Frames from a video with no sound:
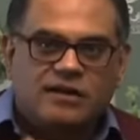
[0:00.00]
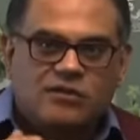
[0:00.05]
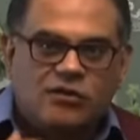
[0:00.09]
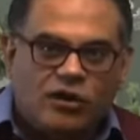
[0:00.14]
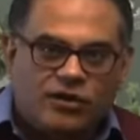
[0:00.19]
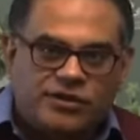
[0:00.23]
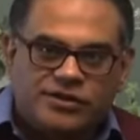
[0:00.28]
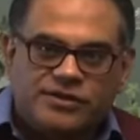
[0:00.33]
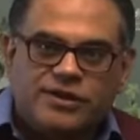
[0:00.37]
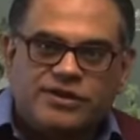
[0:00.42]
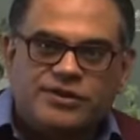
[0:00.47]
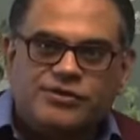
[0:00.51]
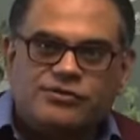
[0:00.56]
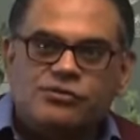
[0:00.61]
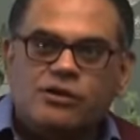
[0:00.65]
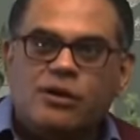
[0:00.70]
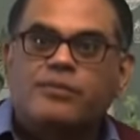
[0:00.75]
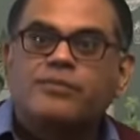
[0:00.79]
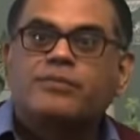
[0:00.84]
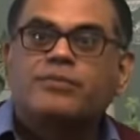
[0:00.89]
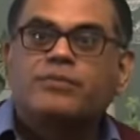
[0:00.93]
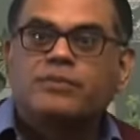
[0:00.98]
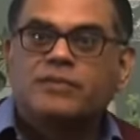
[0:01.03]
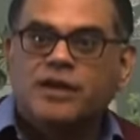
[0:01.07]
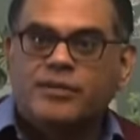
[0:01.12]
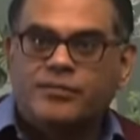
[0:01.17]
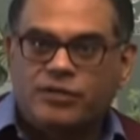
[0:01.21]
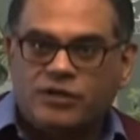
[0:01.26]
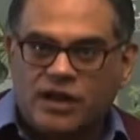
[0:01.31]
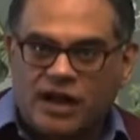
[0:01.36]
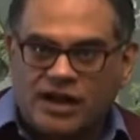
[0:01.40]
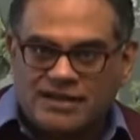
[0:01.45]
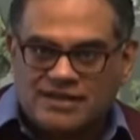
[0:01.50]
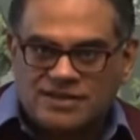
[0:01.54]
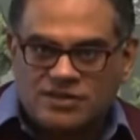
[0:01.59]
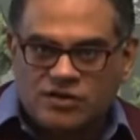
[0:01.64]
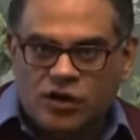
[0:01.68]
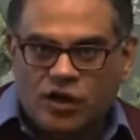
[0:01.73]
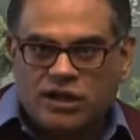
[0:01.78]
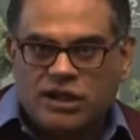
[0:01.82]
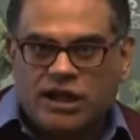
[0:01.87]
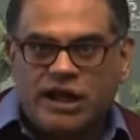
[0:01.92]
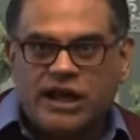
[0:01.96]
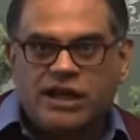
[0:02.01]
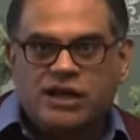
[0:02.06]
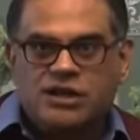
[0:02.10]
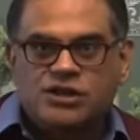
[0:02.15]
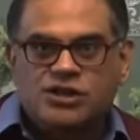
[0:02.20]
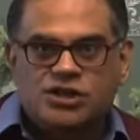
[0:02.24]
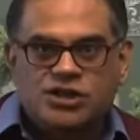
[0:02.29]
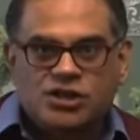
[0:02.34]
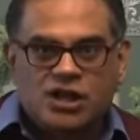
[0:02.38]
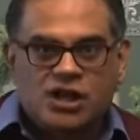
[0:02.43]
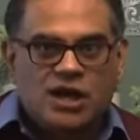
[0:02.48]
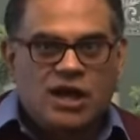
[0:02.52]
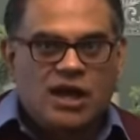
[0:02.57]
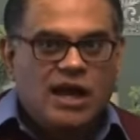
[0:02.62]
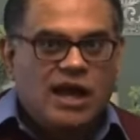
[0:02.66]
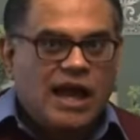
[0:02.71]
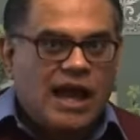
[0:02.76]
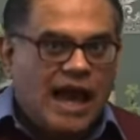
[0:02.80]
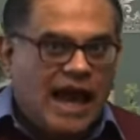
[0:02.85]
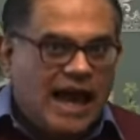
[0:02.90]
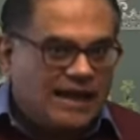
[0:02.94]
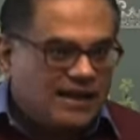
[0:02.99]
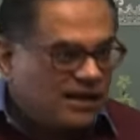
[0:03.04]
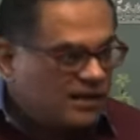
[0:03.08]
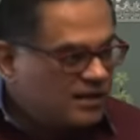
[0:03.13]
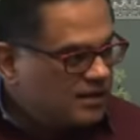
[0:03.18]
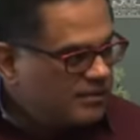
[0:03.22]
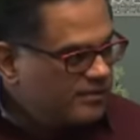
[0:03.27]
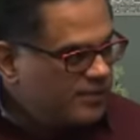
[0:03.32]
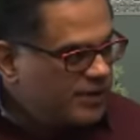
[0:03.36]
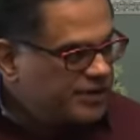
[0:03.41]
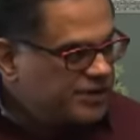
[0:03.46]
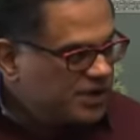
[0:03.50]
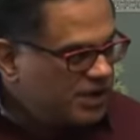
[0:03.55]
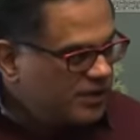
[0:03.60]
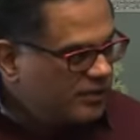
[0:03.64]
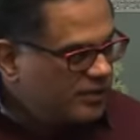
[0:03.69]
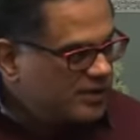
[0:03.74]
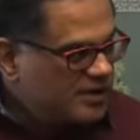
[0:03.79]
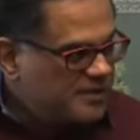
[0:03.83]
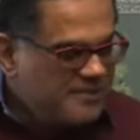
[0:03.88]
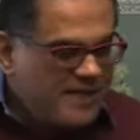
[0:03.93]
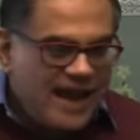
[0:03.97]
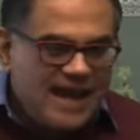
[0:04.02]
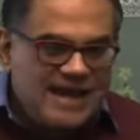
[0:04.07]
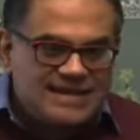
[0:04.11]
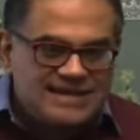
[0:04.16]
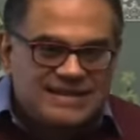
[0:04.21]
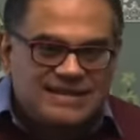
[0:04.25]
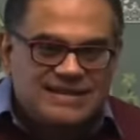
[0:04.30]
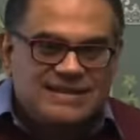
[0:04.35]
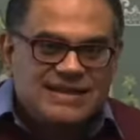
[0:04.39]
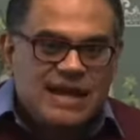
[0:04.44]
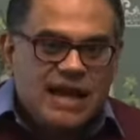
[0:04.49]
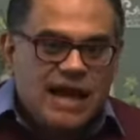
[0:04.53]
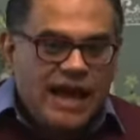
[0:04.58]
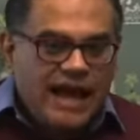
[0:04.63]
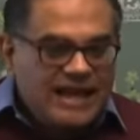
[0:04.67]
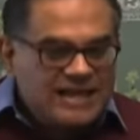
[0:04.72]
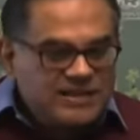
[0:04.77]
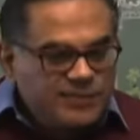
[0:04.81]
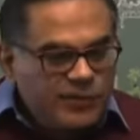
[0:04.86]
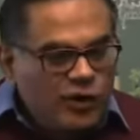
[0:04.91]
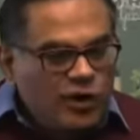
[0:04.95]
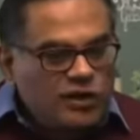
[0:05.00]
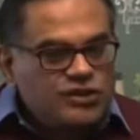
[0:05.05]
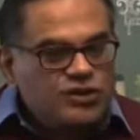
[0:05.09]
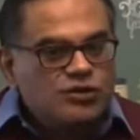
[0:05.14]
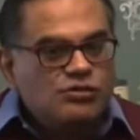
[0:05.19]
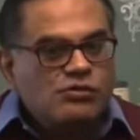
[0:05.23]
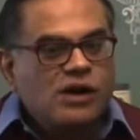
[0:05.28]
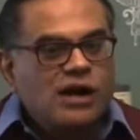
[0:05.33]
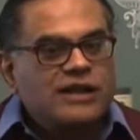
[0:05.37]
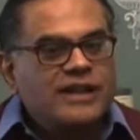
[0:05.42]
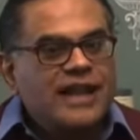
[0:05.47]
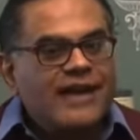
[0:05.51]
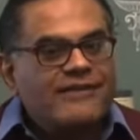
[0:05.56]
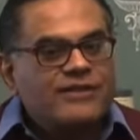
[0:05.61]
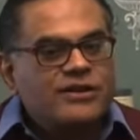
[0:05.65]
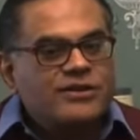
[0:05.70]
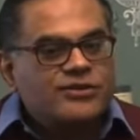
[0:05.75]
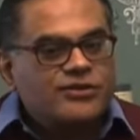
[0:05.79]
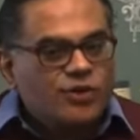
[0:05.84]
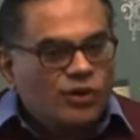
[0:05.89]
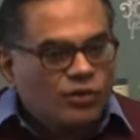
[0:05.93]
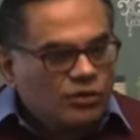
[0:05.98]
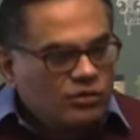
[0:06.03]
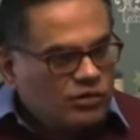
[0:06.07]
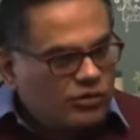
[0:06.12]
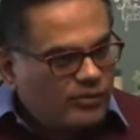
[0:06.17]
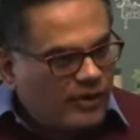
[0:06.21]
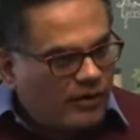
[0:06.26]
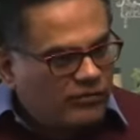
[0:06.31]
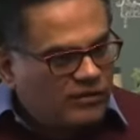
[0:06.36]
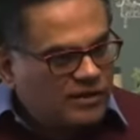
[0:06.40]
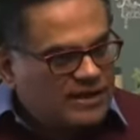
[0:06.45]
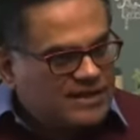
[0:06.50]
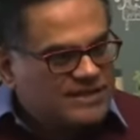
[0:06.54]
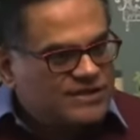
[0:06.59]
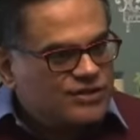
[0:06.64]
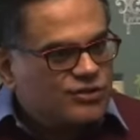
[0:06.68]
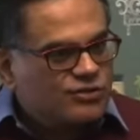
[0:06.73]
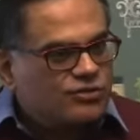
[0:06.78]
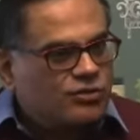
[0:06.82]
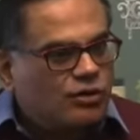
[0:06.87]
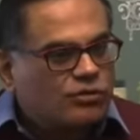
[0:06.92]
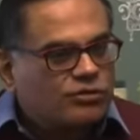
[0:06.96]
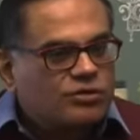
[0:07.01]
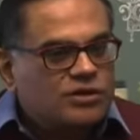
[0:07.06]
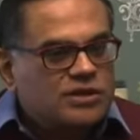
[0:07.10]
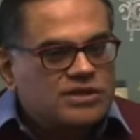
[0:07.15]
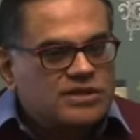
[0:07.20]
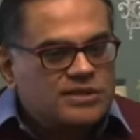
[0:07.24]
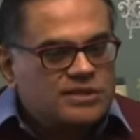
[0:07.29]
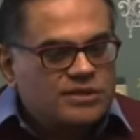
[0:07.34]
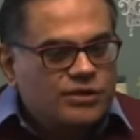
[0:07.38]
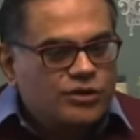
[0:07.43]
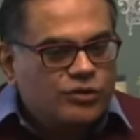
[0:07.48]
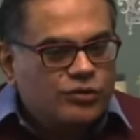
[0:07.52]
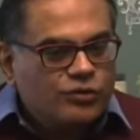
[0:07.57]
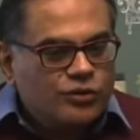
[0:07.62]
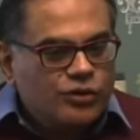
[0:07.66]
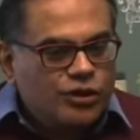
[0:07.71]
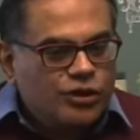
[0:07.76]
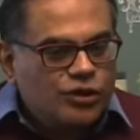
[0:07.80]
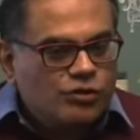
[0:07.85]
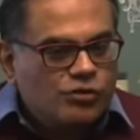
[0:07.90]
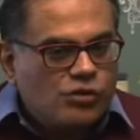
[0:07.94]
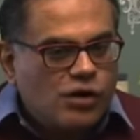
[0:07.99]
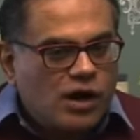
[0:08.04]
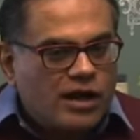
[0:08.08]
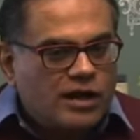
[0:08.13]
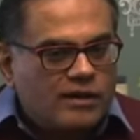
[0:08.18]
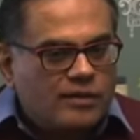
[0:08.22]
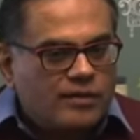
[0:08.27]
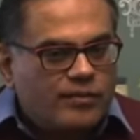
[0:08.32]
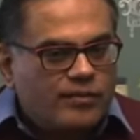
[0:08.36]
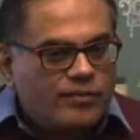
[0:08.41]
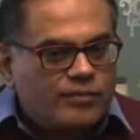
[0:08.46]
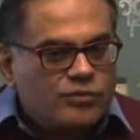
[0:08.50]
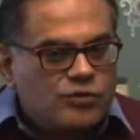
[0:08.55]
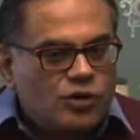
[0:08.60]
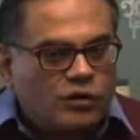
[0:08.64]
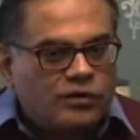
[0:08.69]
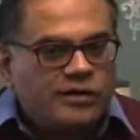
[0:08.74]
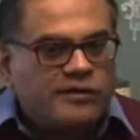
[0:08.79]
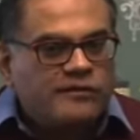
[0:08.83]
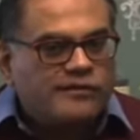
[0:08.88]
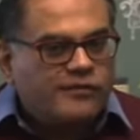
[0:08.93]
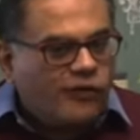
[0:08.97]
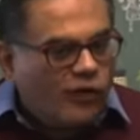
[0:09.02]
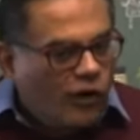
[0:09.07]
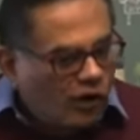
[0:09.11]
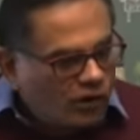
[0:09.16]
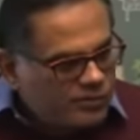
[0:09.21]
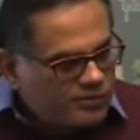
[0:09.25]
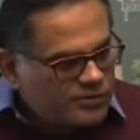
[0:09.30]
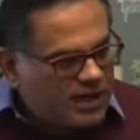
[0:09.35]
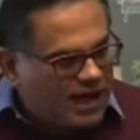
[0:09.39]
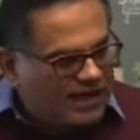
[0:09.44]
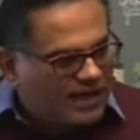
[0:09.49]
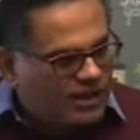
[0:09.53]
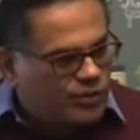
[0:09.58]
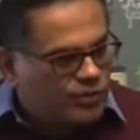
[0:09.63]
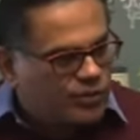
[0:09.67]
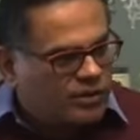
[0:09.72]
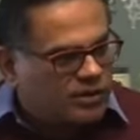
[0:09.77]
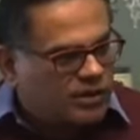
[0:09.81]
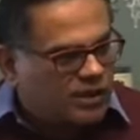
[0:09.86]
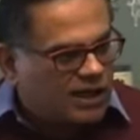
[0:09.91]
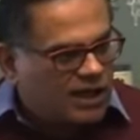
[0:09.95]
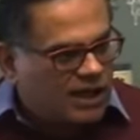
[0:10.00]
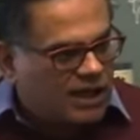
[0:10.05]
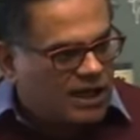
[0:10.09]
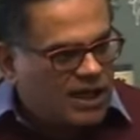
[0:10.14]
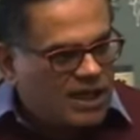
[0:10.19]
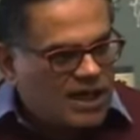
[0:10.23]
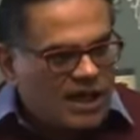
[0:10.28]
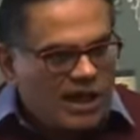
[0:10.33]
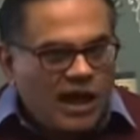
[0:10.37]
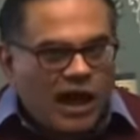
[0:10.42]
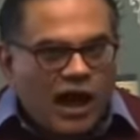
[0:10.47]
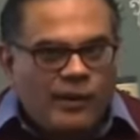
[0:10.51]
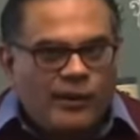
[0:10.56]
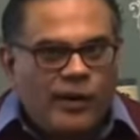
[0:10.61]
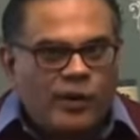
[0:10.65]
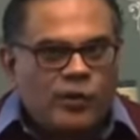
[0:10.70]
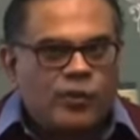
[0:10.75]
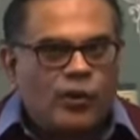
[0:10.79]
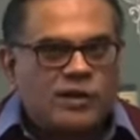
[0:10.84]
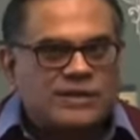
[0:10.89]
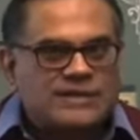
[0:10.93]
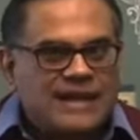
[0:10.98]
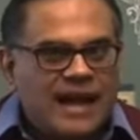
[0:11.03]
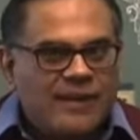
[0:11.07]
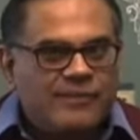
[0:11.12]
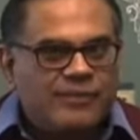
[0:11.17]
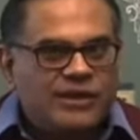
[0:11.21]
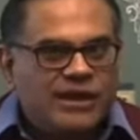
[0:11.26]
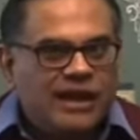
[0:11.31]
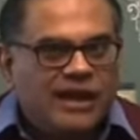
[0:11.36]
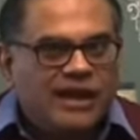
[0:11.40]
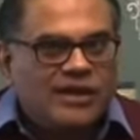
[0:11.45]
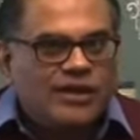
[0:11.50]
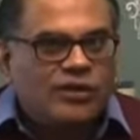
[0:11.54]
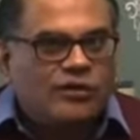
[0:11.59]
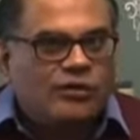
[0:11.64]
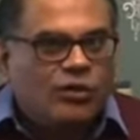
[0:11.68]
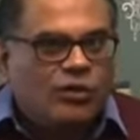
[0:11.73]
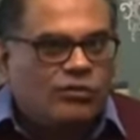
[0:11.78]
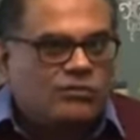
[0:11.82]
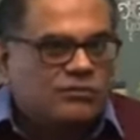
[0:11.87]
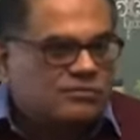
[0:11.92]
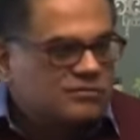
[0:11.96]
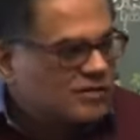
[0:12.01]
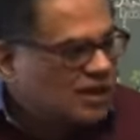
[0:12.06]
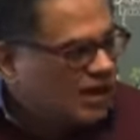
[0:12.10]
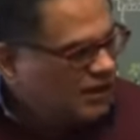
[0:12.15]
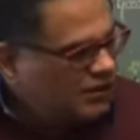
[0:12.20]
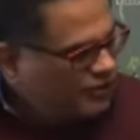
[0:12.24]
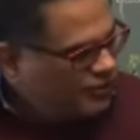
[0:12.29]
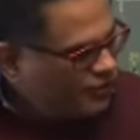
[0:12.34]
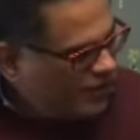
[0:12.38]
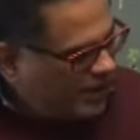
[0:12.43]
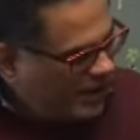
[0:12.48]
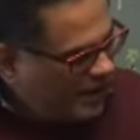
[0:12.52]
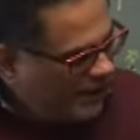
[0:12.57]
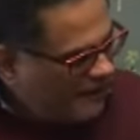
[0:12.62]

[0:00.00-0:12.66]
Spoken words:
gotten into a liberal arts college, and are competing with the best. It's because you are never told about this. You don't you are not informed adequately about what's happening in your own country.